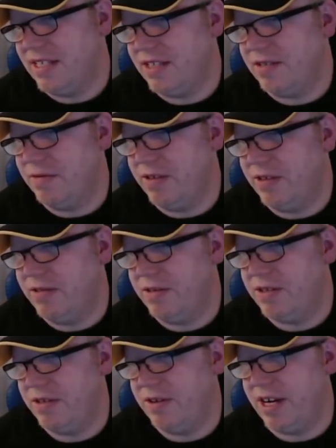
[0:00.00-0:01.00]
really cool.
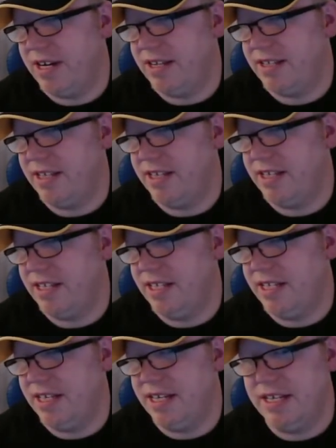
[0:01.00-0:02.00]
So you're kind of seeing
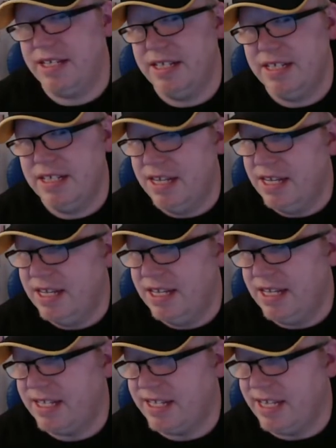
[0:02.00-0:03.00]
the
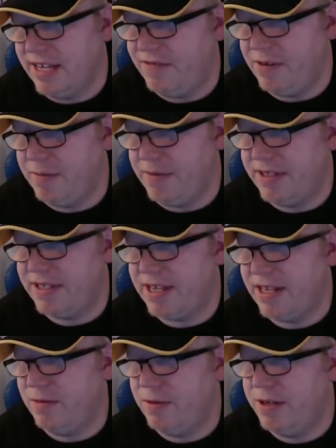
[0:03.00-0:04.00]
scene from inside
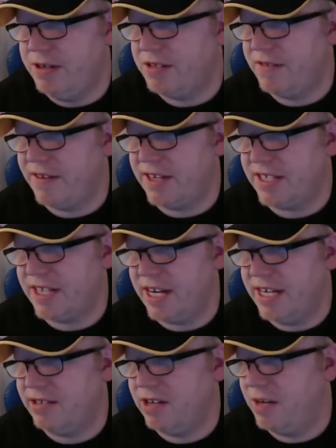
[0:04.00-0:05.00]
the windows of like a
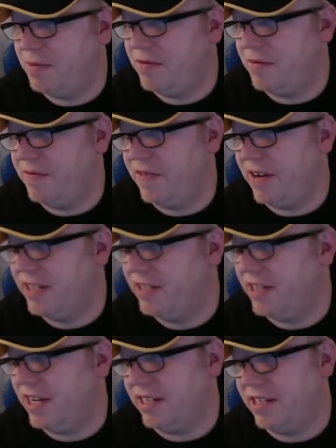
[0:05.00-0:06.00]
skyscraper of them fighting. You
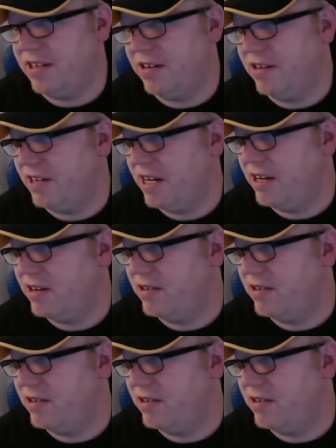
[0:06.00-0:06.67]
got Kong there. There's